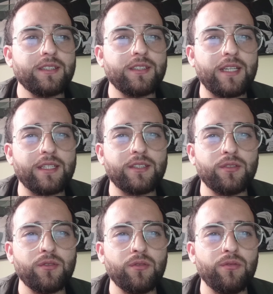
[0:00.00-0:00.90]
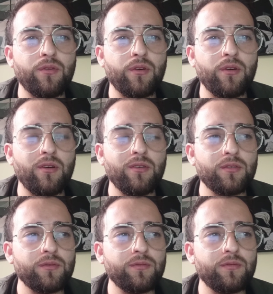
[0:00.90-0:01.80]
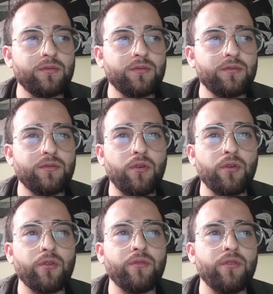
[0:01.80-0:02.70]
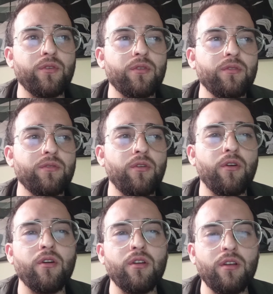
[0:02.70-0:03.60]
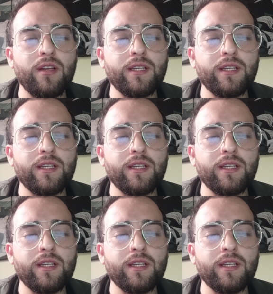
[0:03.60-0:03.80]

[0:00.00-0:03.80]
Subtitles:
Thank you for all,